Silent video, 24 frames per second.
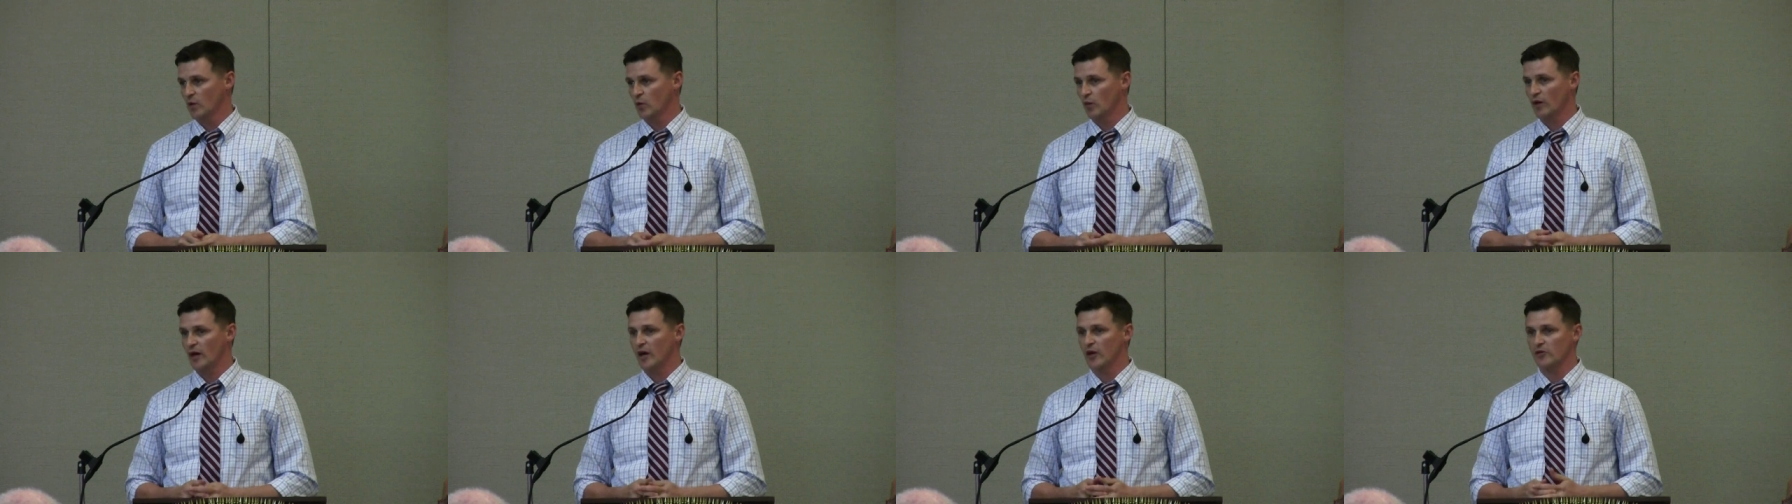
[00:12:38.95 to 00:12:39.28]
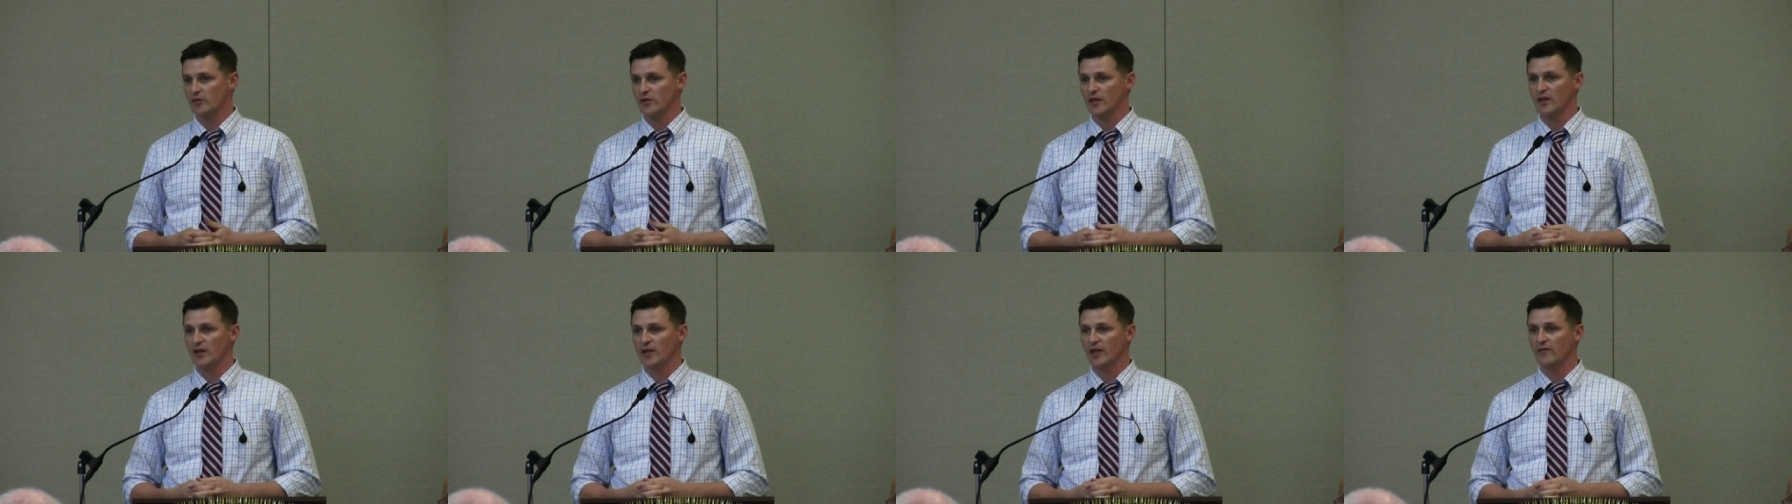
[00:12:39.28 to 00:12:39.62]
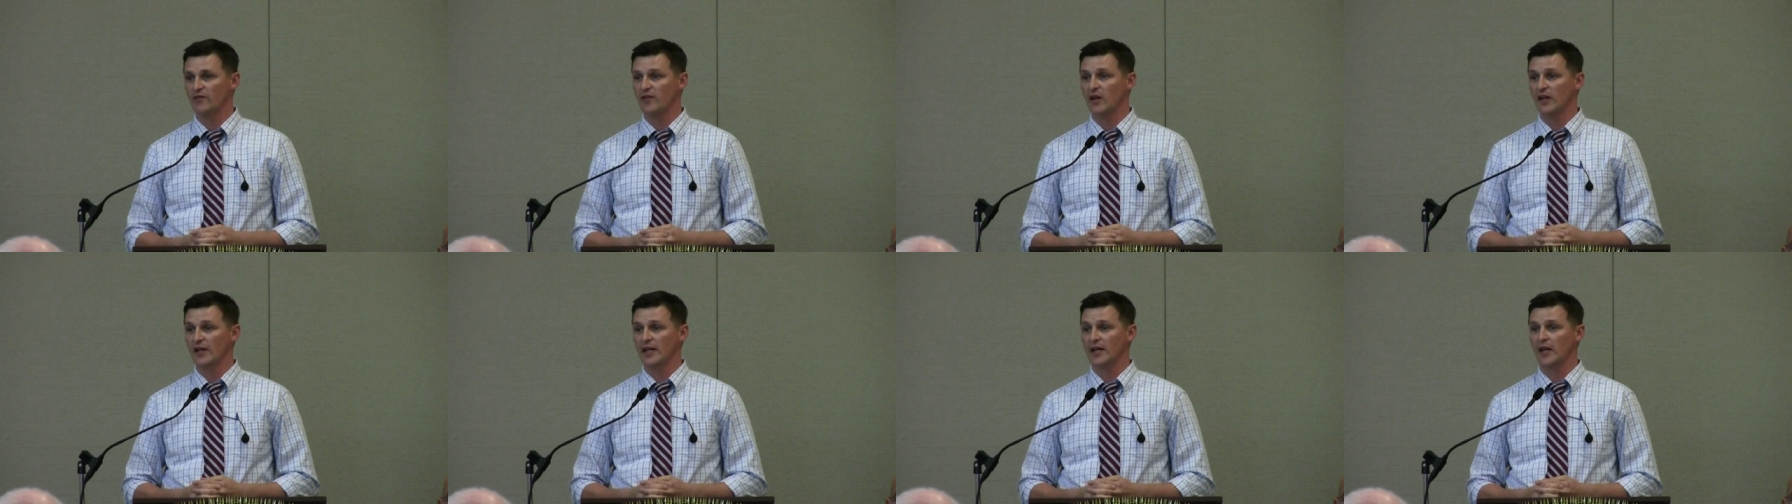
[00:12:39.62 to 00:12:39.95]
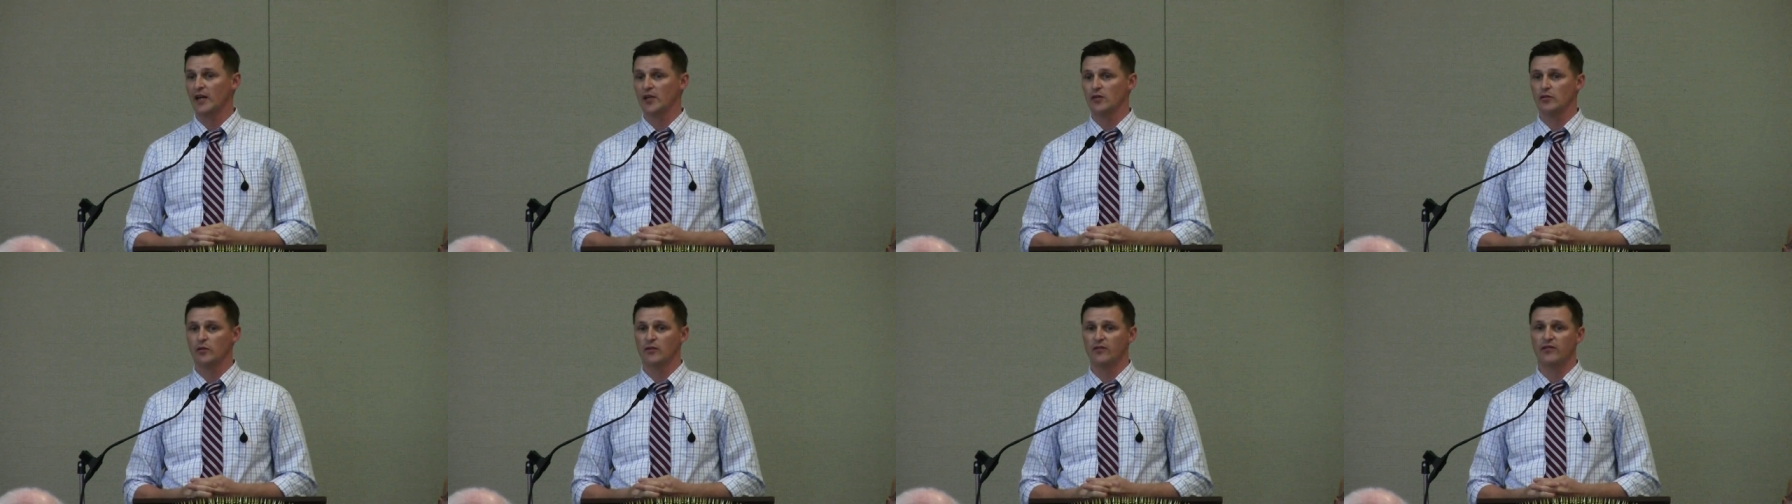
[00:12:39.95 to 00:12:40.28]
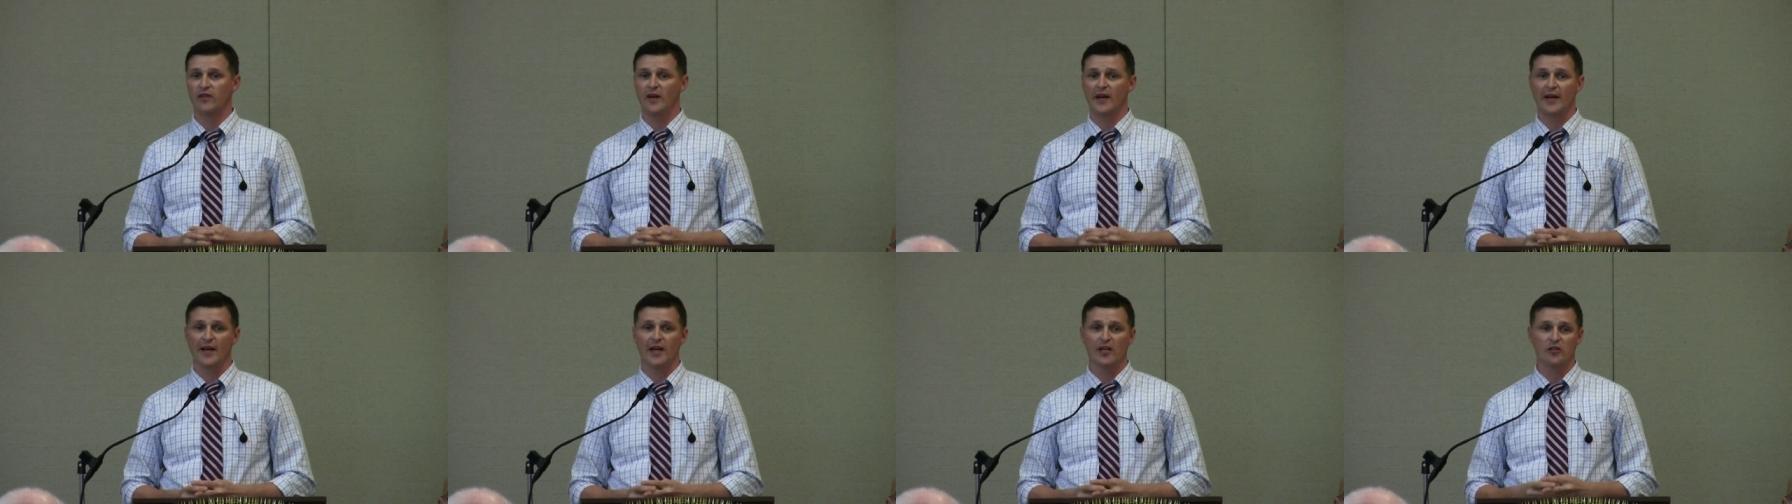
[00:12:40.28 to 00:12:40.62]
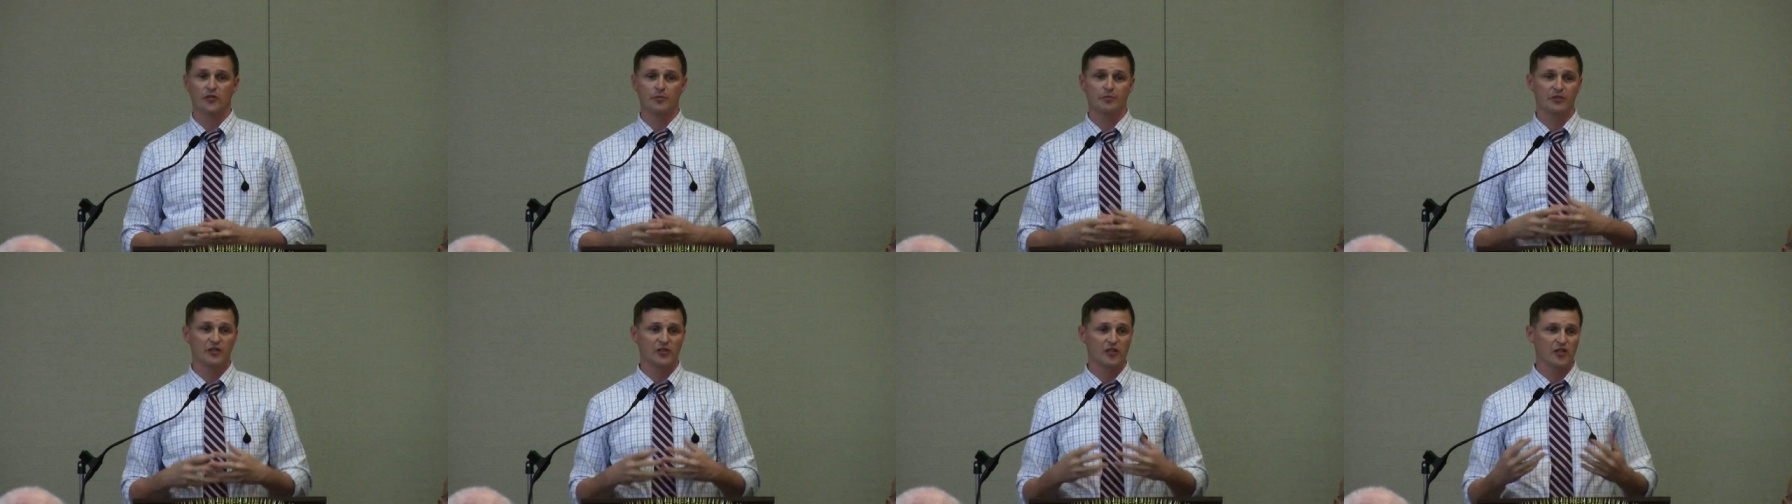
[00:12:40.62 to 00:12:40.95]
Weyerhaeuser, I think, finally got to a
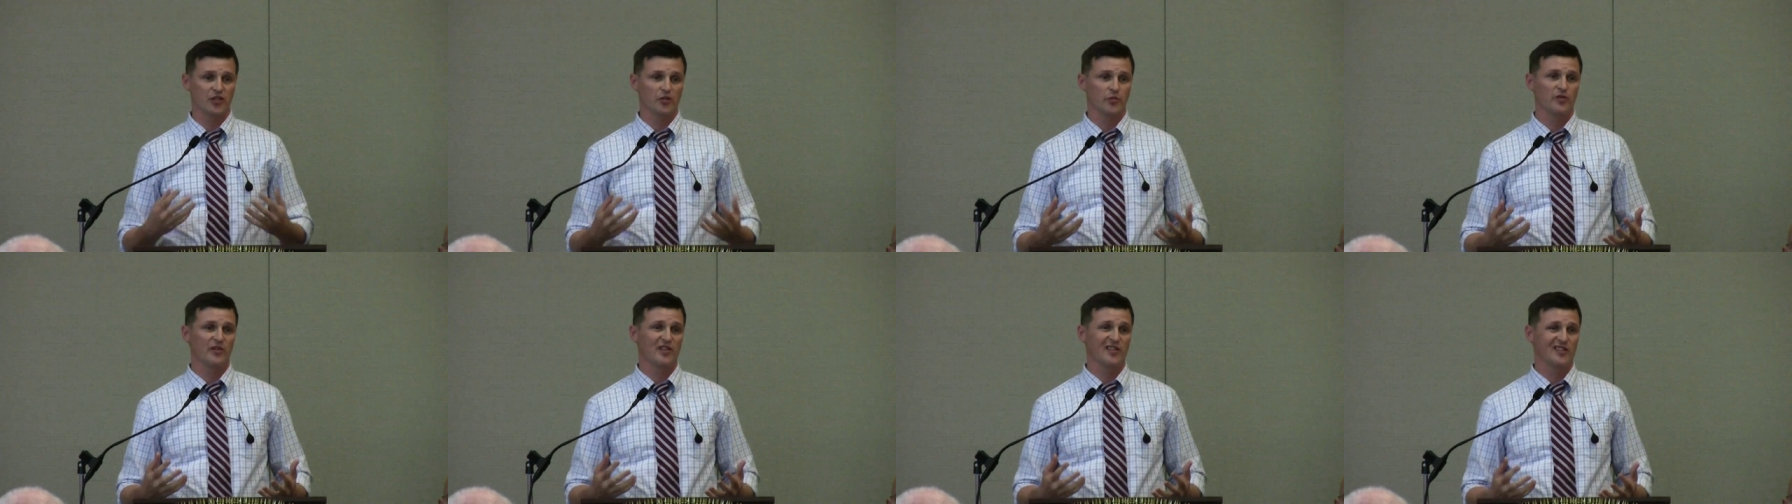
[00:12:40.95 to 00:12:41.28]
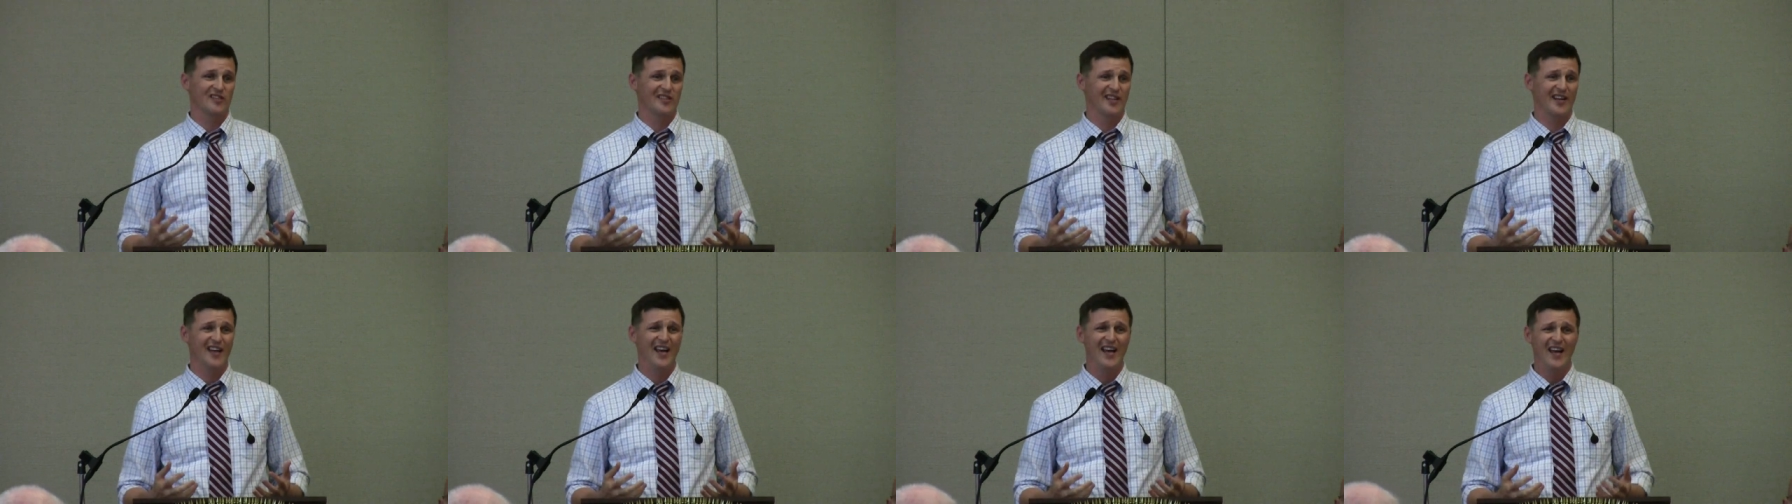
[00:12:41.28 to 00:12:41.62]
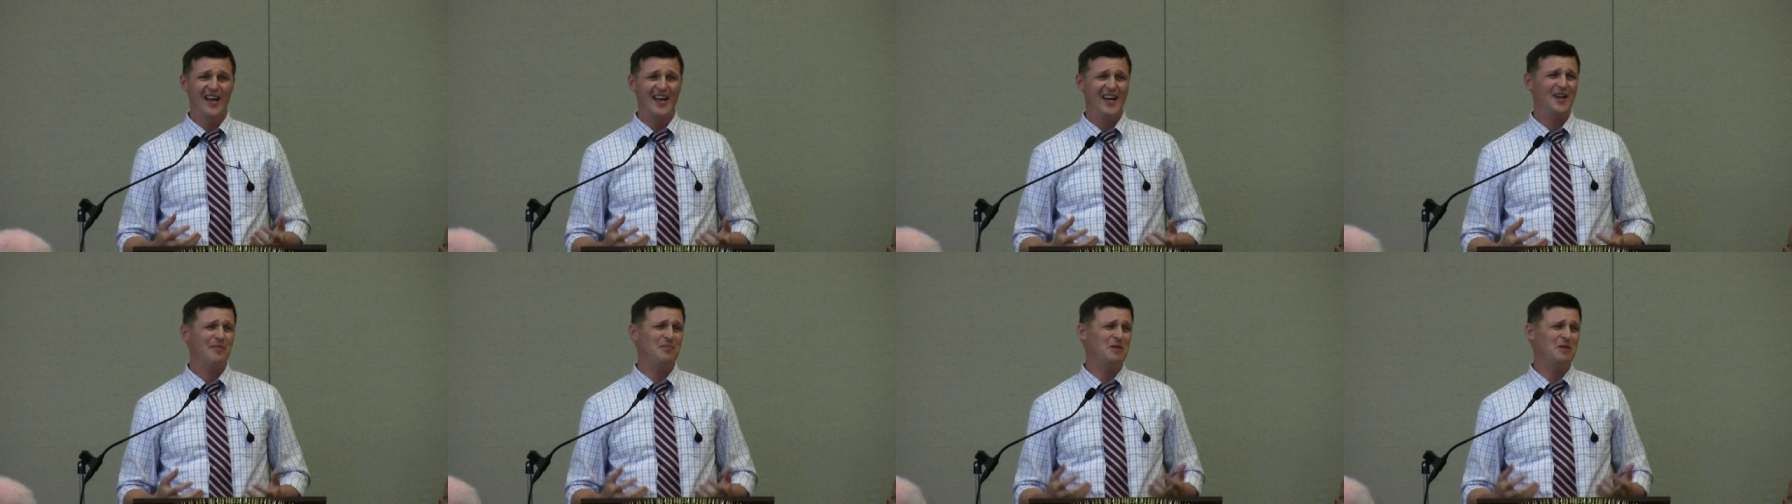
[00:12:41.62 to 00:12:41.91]
financial position when they said,